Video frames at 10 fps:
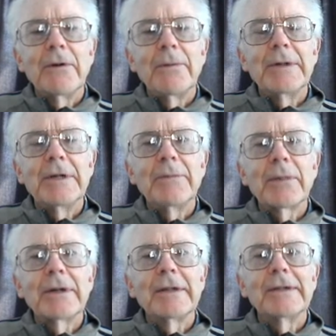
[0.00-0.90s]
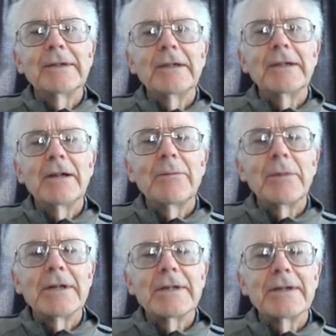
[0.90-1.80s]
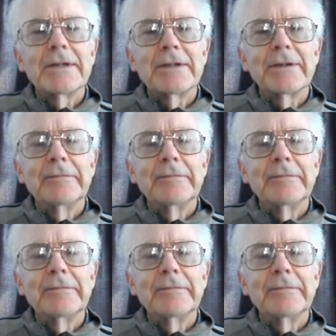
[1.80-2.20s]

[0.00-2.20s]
Le Petit Prince, The Little Prince.